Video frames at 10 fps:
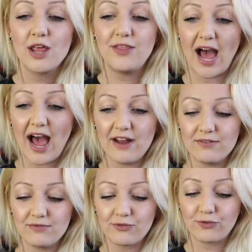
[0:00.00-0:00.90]
That
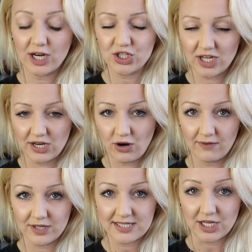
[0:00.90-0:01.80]
frustrating
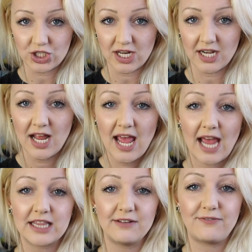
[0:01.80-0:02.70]
conversation,
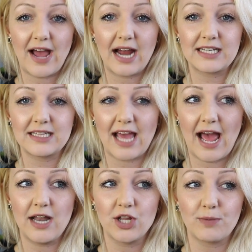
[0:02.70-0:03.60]
and the fact
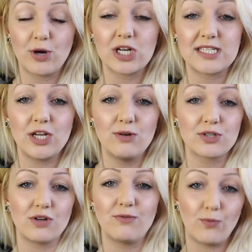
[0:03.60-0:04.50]
that the person who
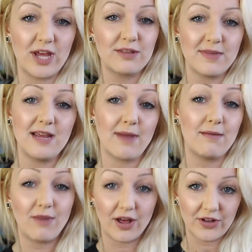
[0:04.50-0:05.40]
was with me, my
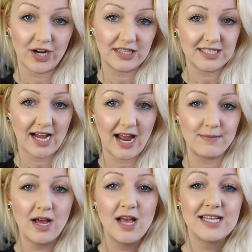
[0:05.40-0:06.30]
mother at the
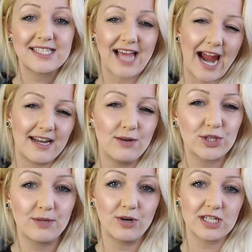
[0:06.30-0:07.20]
time, sided
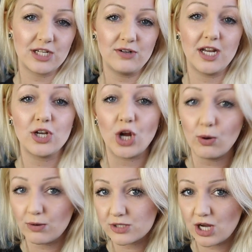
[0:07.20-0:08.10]
with the person who didn't know
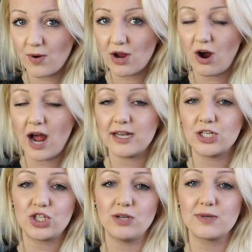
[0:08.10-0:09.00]
what was going on,
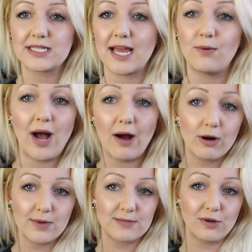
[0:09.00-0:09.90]
and she was like, well, how
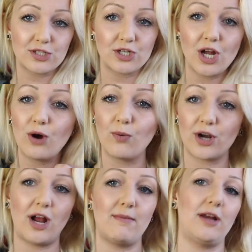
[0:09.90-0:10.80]
are we supposed to know?
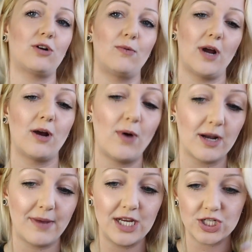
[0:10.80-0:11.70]
We're not medical
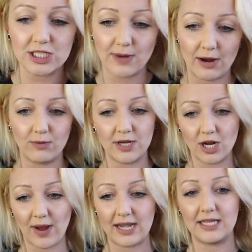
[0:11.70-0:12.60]
marijuana patients. Why would we
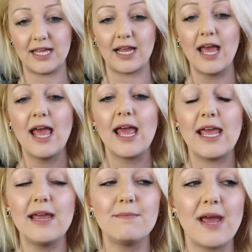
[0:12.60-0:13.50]
know anything?
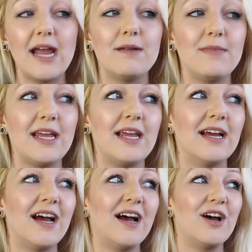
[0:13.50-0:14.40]
It made
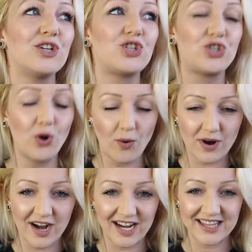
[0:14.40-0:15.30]
me
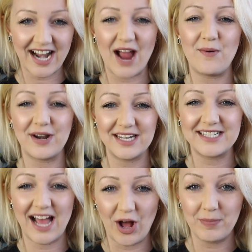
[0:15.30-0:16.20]
sure that I wanted
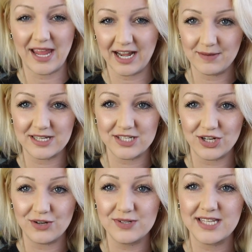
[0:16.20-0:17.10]
to help cannabis
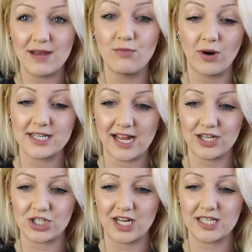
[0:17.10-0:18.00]
news get more
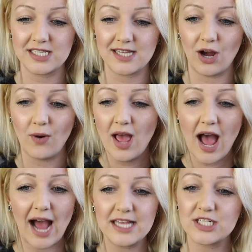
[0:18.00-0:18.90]
attention. So
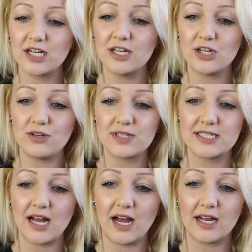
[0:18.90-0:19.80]
I started
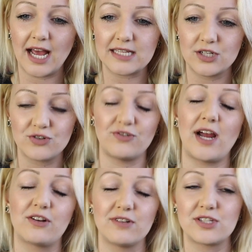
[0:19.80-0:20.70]
NewsNug as a
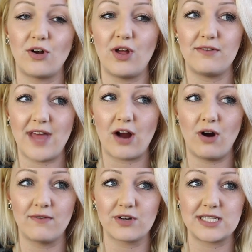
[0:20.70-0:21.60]
direct result of that
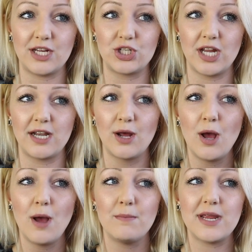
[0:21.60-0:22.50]
conversation,
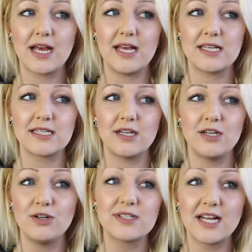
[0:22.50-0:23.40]
because
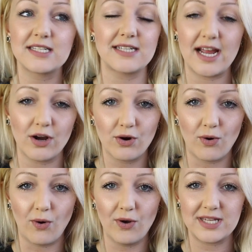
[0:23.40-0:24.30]
NewsNug's entire
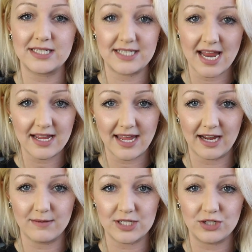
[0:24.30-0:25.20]
goal is to take a
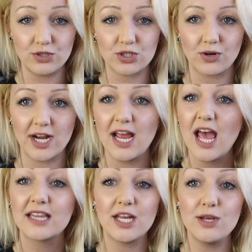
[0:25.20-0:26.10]
cannabis news story
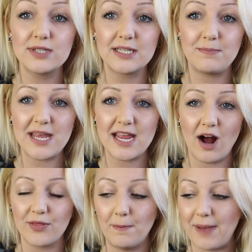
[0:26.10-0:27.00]
that used to be
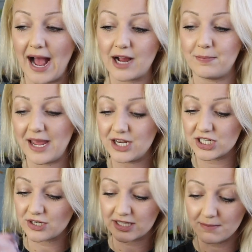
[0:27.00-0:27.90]
on the back
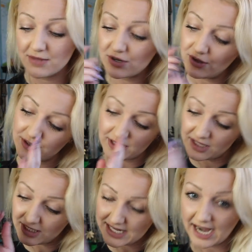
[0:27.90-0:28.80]
pages or in the middle in the
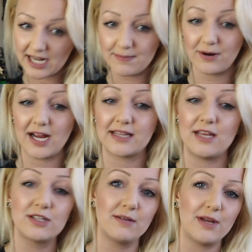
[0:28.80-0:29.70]
little tiny print, and they
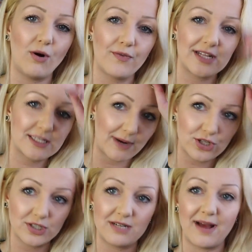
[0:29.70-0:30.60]
used to be only in
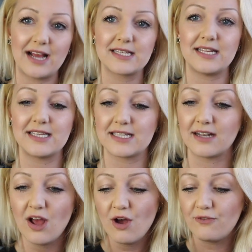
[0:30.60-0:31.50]
specialty magazines
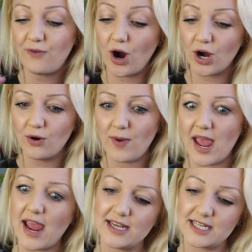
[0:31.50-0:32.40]
and far
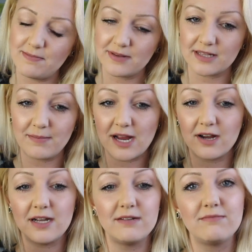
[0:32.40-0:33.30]
away deep in the
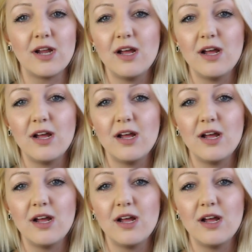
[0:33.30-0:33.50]
buried